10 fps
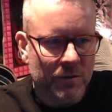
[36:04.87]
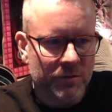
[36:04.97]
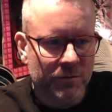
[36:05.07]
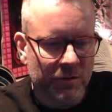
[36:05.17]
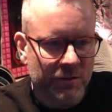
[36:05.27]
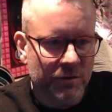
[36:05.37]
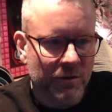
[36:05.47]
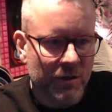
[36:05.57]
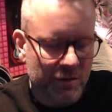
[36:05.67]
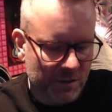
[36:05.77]
So
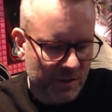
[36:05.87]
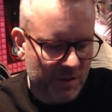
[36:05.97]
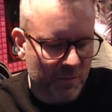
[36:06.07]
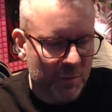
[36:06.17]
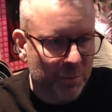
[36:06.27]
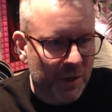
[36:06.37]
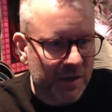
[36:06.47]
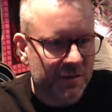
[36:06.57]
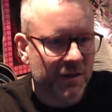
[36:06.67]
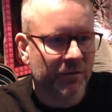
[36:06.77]
return, and then we
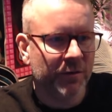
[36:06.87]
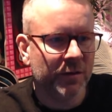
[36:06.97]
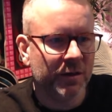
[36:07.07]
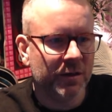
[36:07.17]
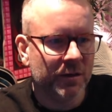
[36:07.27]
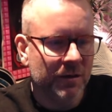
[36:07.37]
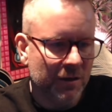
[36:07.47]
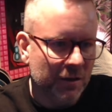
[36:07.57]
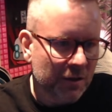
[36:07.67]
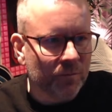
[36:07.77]
paste everything in
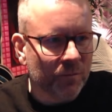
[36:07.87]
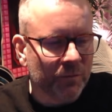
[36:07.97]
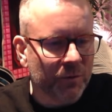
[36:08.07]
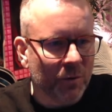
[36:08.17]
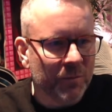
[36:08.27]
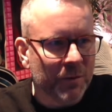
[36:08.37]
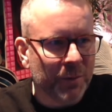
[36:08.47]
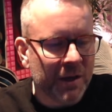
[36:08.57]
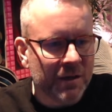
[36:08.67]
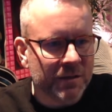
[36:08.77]
from the
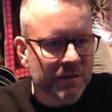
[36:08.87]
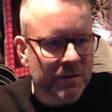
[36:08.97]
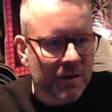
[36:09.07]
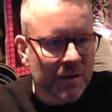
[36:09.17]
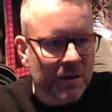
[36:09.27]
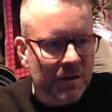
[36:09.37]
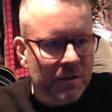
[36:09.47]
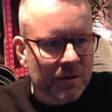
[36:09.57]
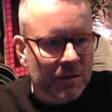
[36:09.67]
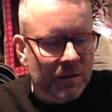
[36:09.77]
page.
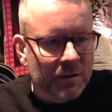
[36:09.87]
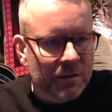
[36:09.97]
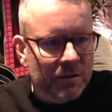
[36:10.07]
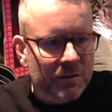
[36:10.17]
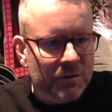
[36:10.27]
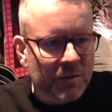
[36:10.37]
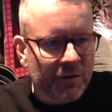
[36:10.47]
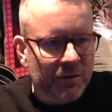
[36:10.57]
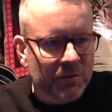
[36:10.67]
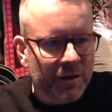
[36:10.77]
So we have
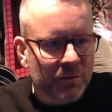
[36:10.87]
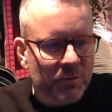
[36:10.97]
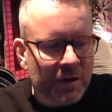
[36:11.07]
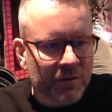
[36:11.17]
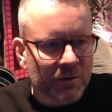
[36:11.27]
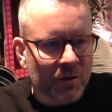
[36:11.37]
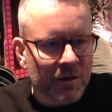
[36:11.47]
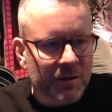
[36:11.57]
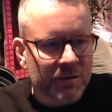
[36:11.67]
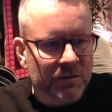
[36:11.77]
the grid, we have the card,
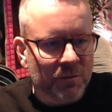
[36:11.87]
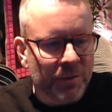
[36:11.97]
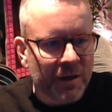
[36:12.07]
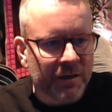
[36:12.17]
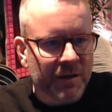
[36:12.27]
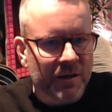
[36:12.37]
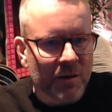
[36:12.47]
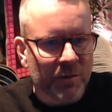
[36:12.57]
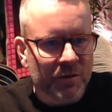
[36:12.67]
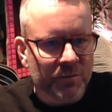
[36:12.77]
and it's complaining here now
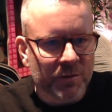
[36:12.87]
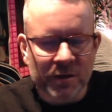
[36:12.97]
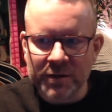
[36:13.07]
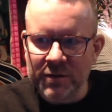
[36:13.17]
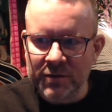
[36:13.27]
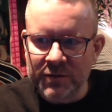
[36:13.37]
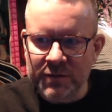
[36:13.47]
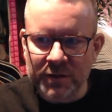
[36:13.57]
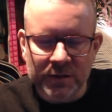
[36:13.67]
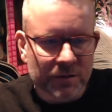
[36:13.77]
because we're going to use
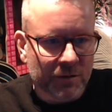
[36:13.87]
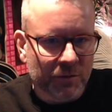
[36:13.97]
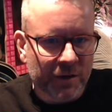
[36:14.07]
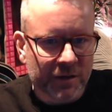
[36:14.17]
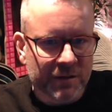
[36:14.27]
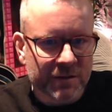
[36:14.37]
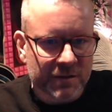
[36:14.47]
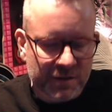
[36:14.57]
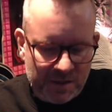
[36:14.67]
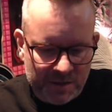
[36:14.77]
the credits
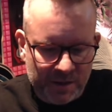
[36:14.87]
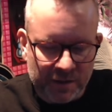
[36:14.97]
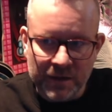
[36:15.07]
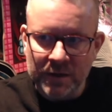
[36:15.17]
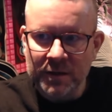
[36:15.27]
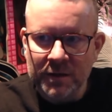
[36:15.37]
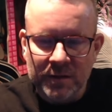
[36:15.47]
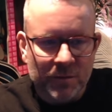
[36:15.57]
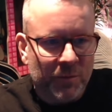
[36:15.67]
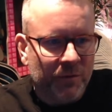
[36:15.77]
instead here.
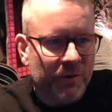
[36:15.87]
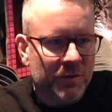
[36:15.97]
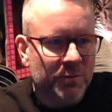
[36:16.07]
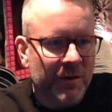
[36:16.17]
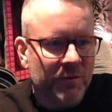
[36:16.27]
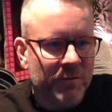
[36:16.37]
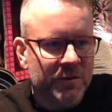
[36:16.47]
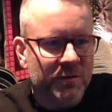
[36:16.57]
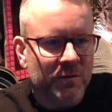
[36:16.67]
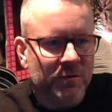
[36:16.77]
But first we have to
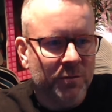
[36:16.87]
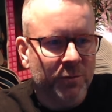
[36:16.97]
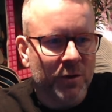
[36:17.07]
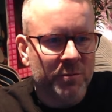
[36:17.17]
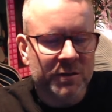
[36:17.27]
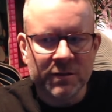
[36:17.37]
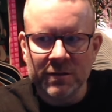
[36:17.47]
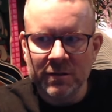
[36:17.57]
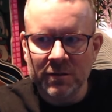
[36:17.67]
resolve the promise.